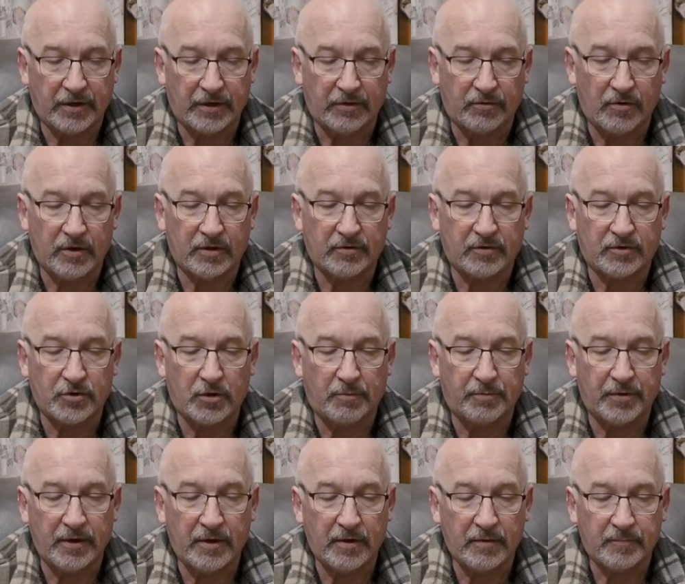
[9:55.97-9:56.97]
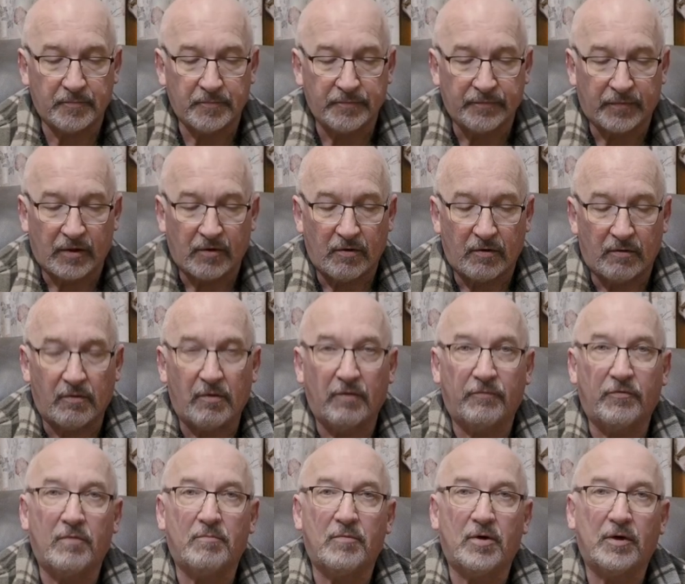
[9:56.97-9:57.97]
And right at the top here
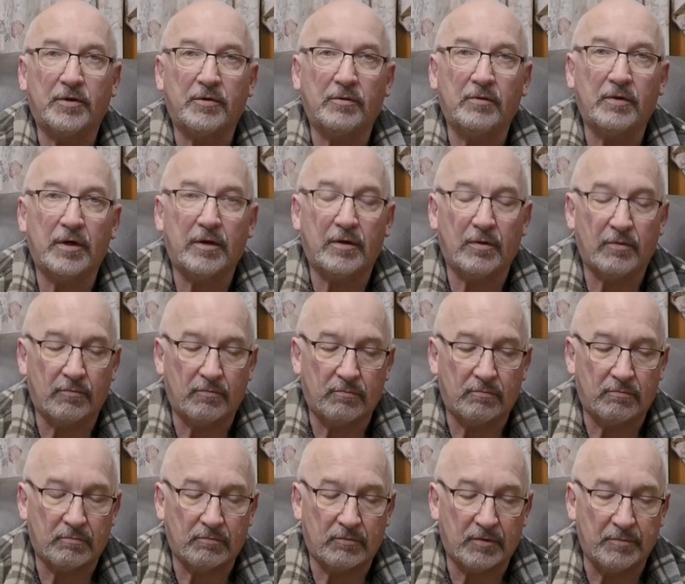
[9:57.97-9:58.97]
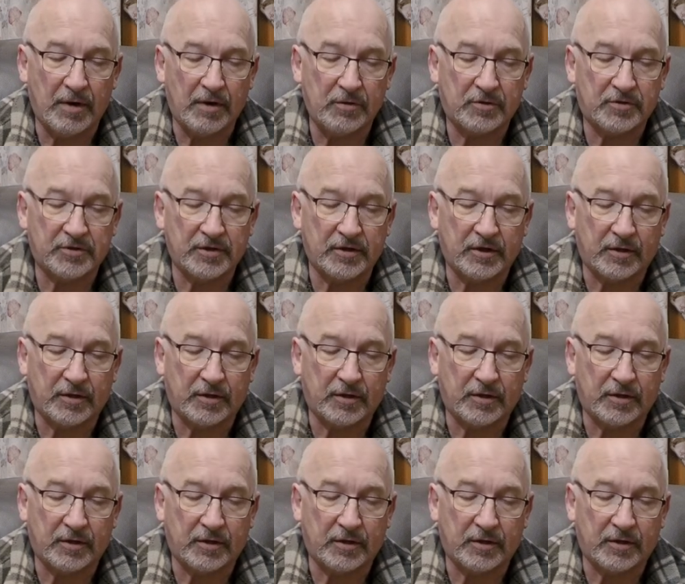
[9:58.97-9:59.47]
I've got my little remote